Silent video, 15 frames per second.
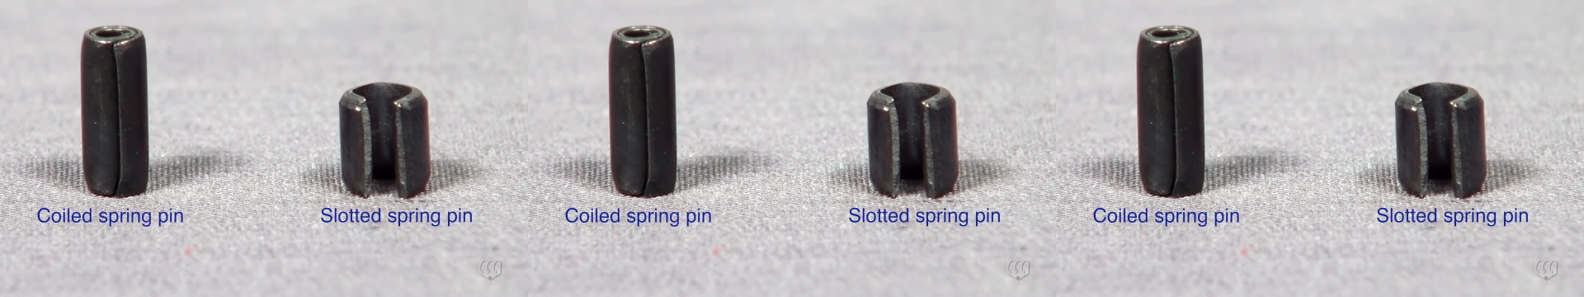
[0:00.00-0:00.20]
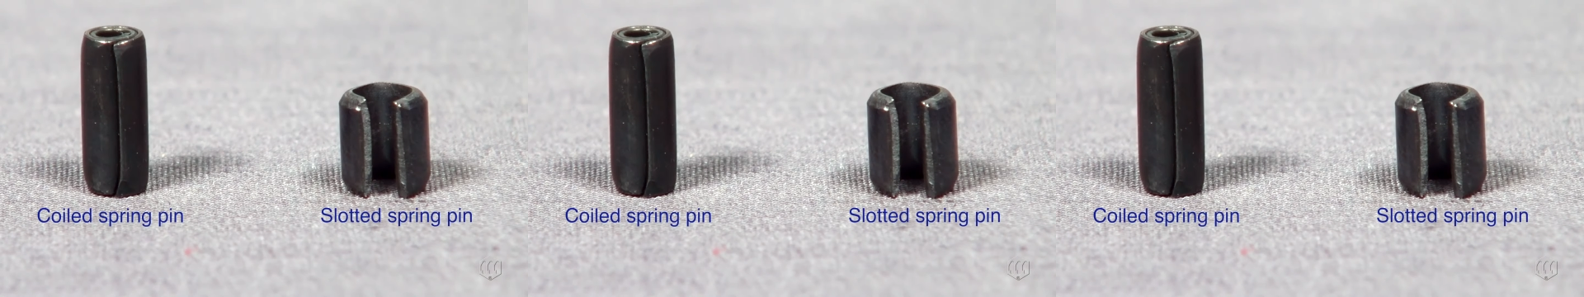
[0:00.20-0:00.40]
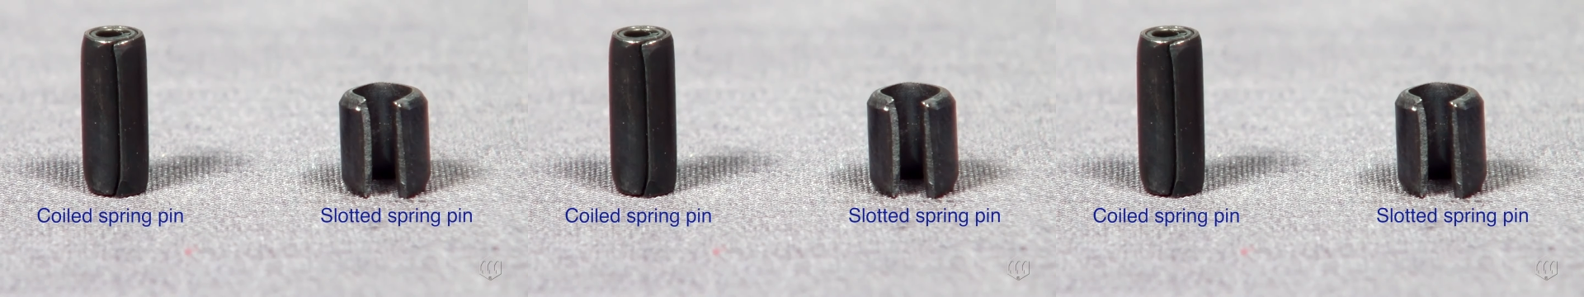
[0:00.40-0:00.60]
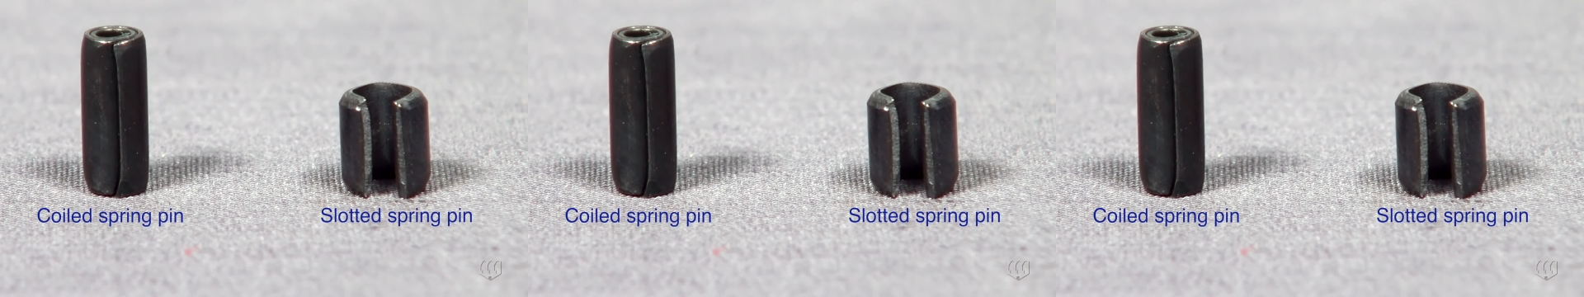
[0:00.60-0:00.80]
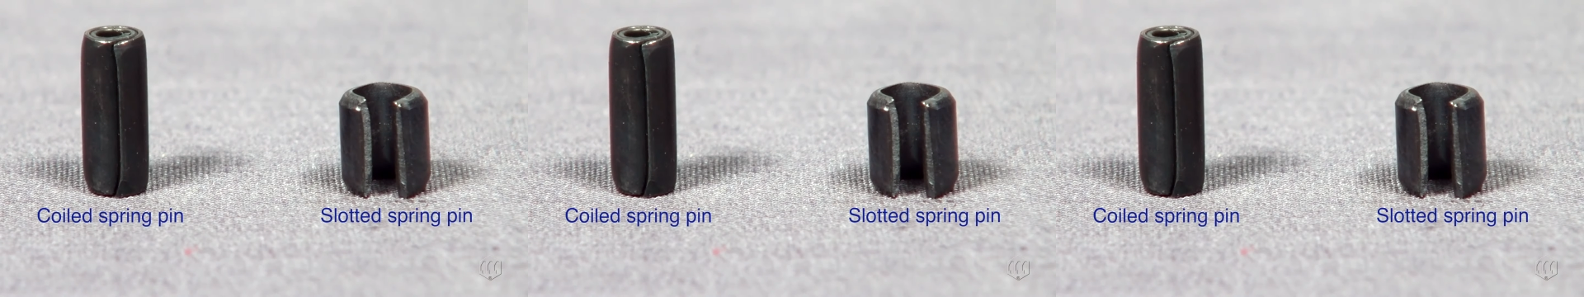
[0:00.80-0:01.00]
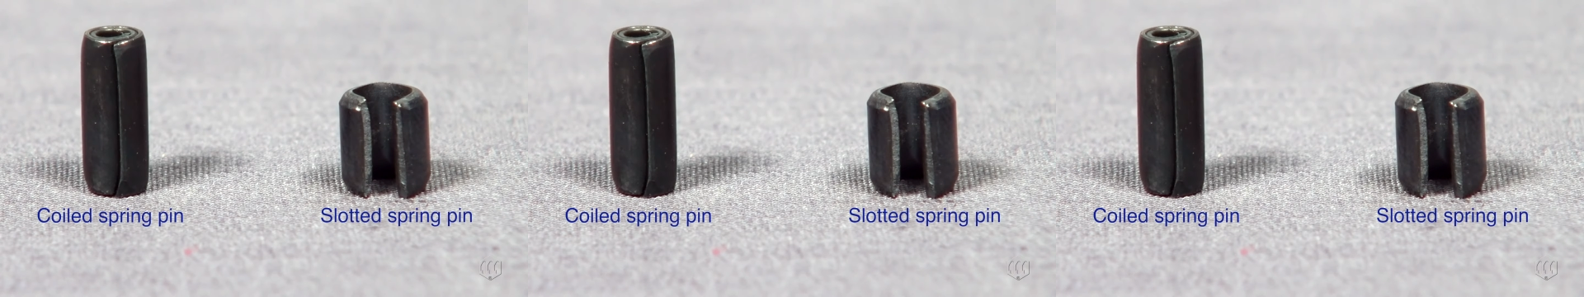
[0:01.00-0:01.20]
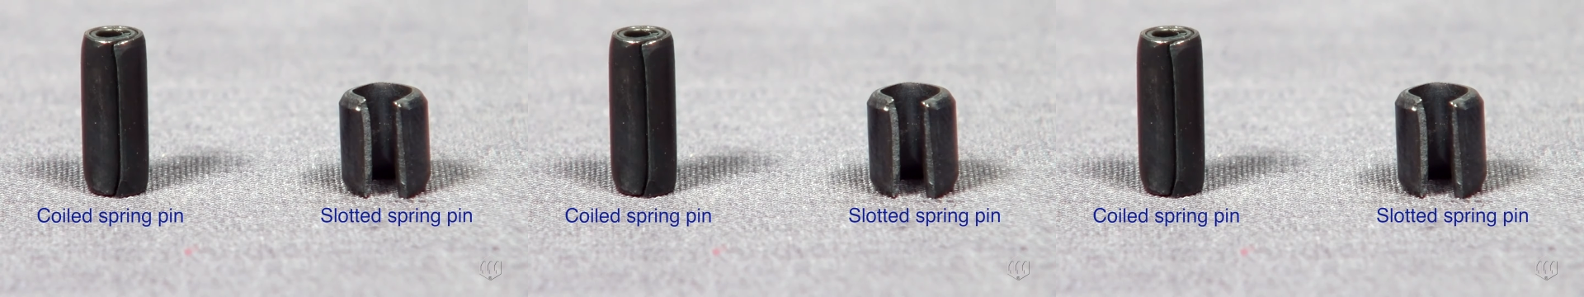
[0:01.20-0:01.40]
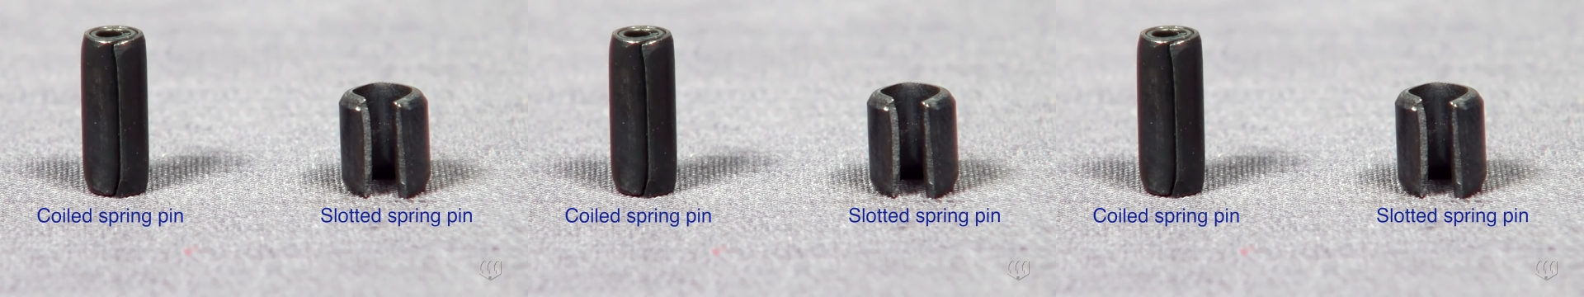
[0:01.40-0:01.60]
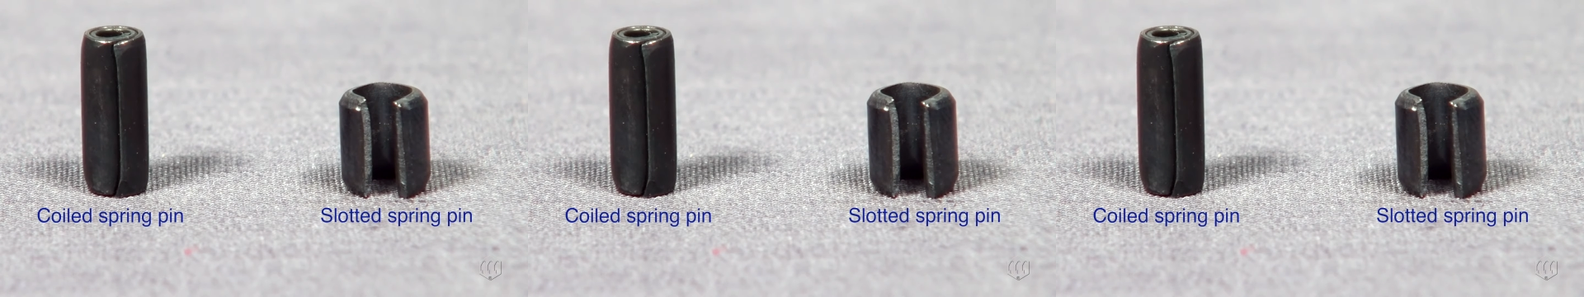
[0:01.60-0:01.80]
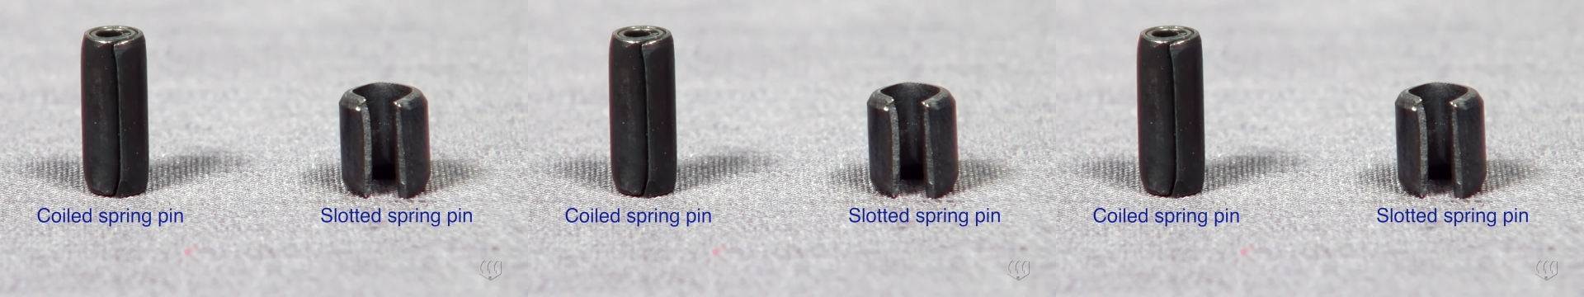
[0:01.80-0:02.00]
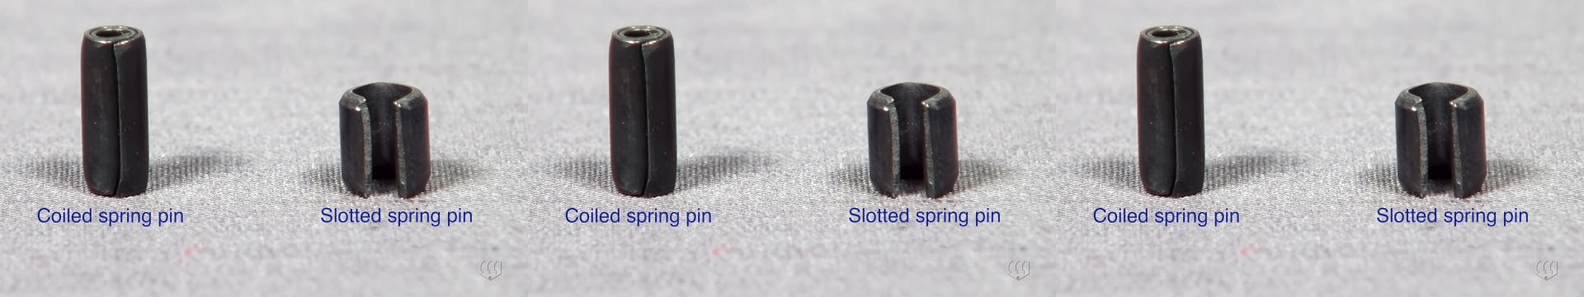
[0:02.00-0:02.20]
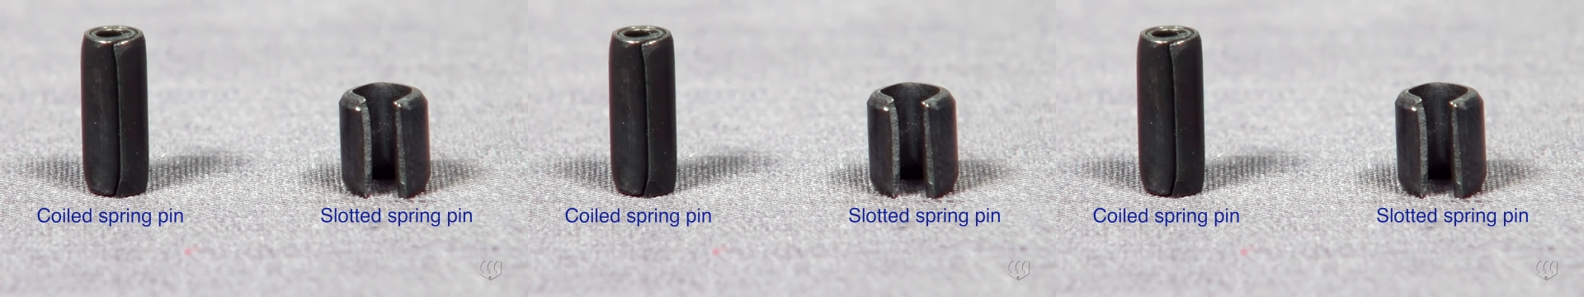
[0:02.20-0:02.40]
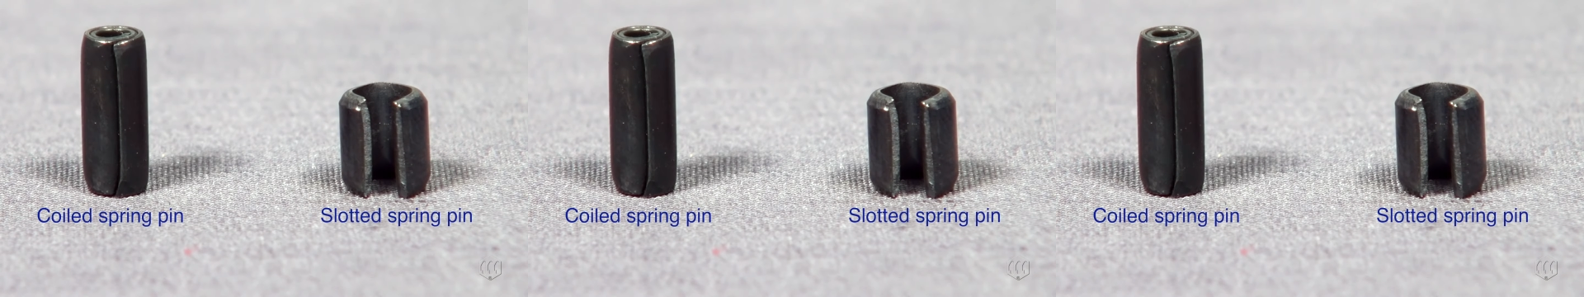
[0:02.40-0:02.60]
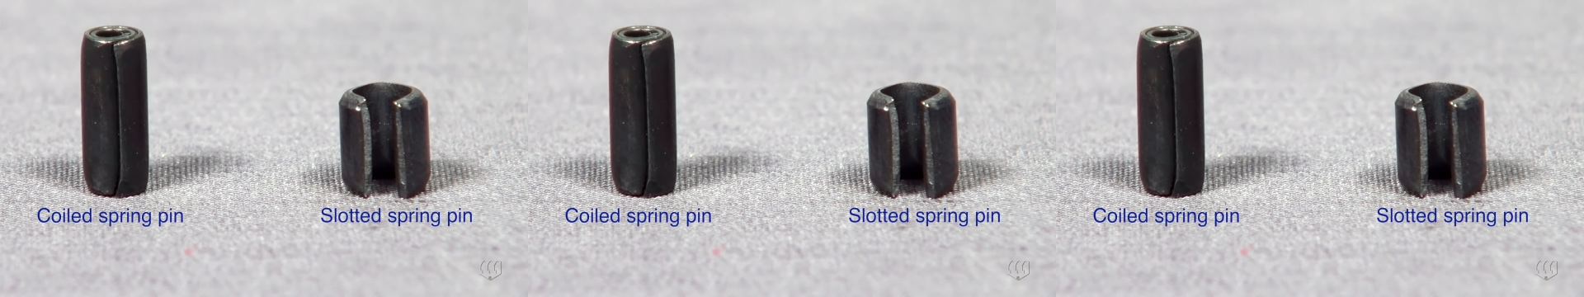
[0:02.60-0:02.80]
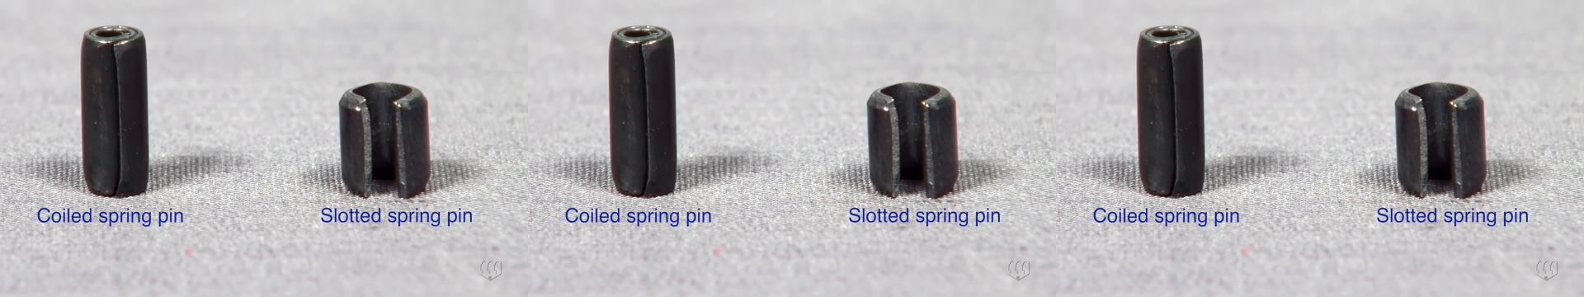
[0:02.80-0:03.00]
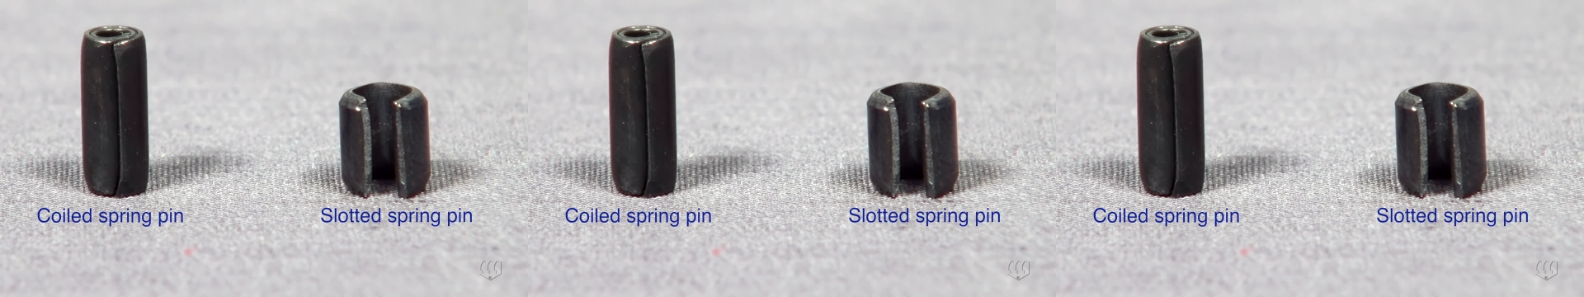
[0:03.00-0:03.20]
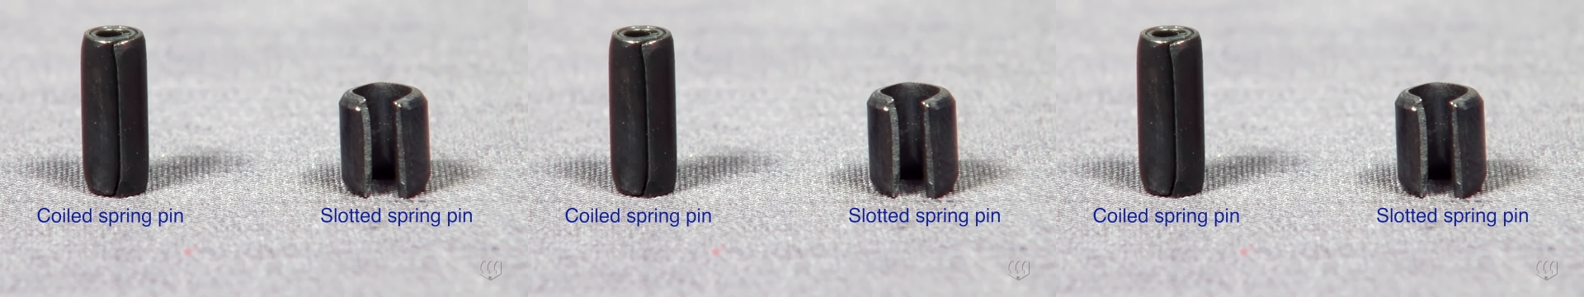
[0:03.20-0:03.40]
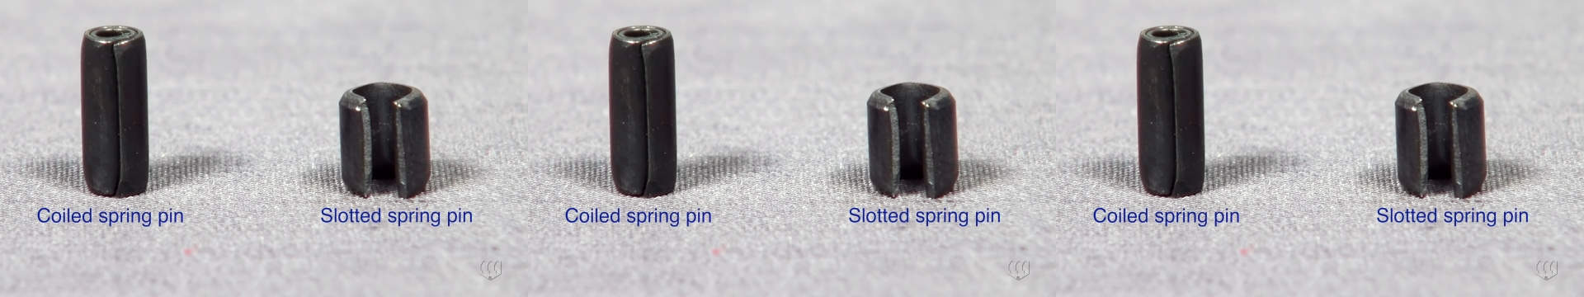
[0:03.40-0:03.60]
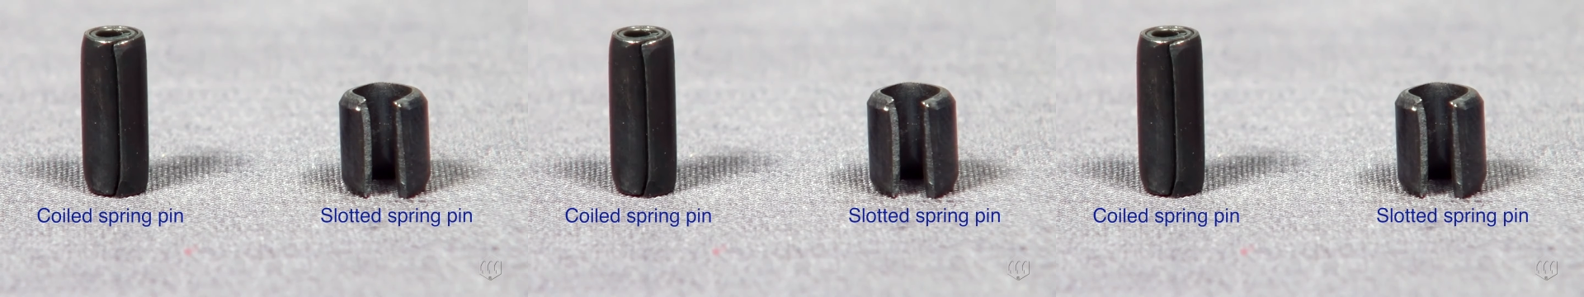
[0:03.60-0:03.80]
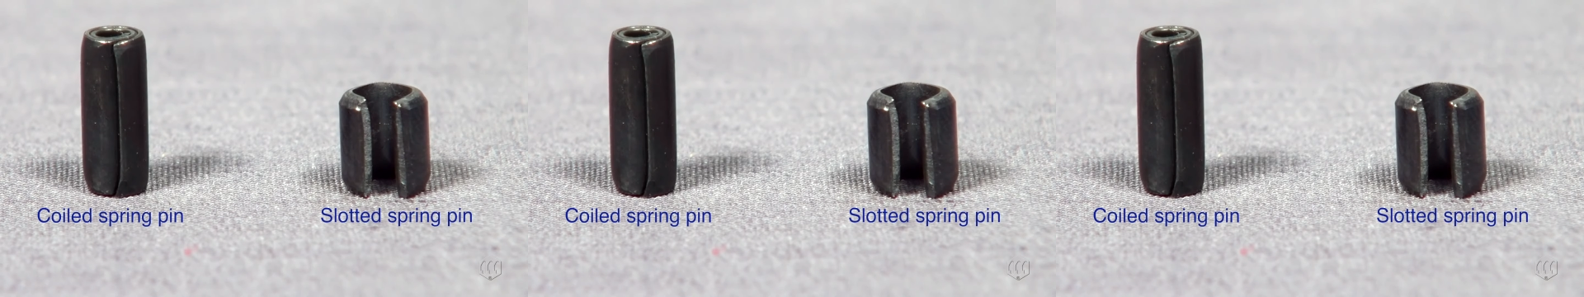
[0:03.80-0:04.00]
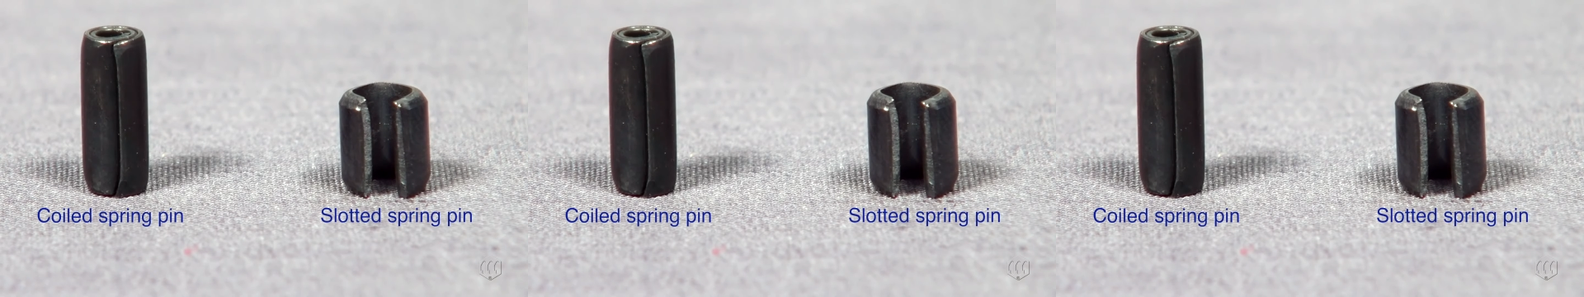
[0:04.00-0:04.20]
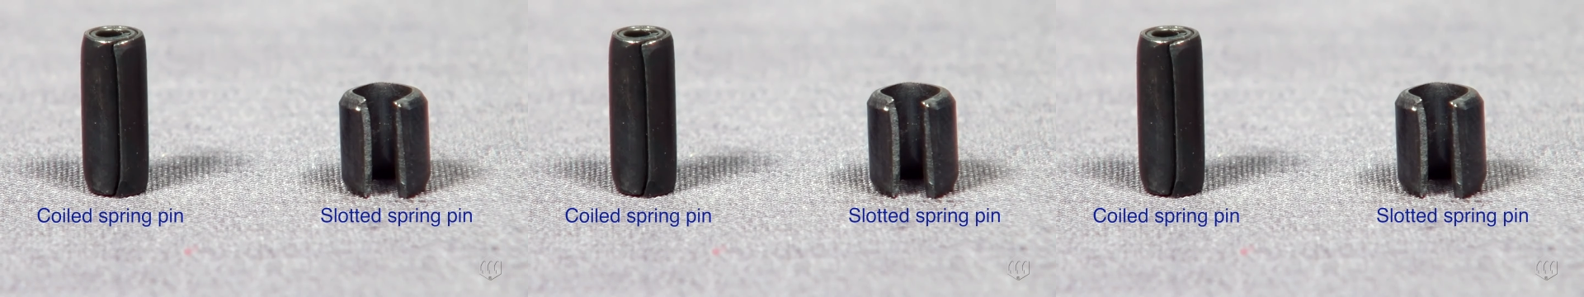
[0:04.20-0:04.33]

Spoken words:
(no speaker visible)